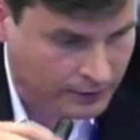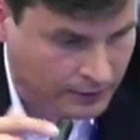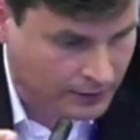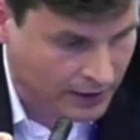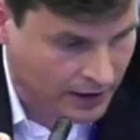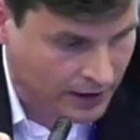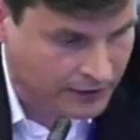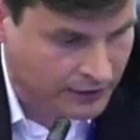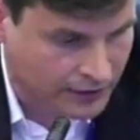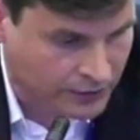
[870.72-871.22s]

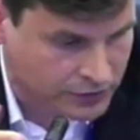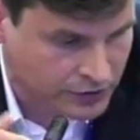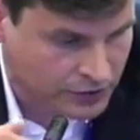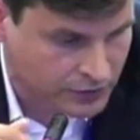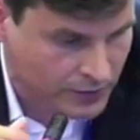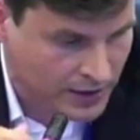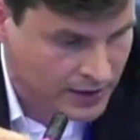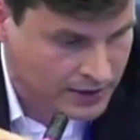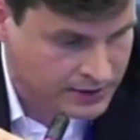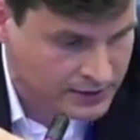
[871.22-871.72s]
energy
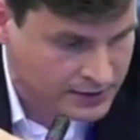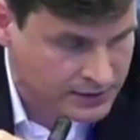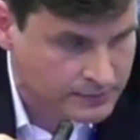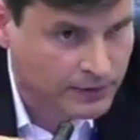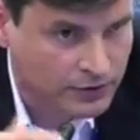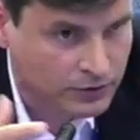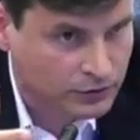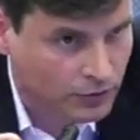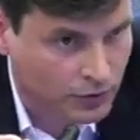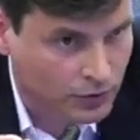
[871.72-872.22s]
crisis,
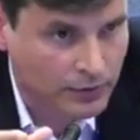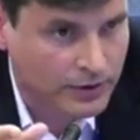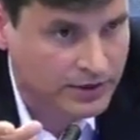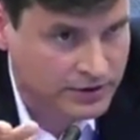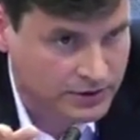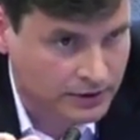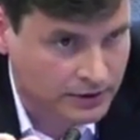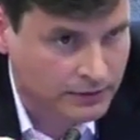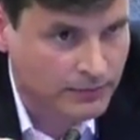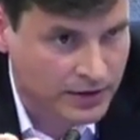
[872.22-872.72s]
but you
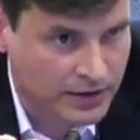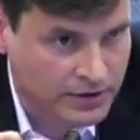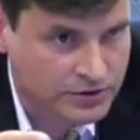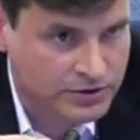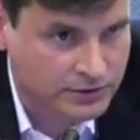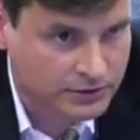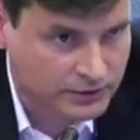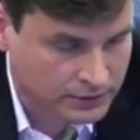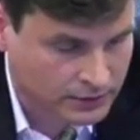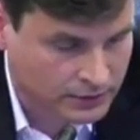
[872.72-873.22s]
already
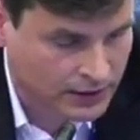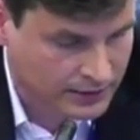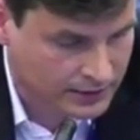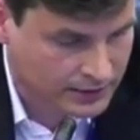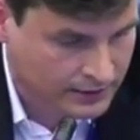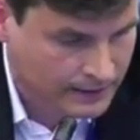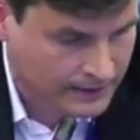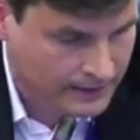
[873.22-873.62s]
mentioned that.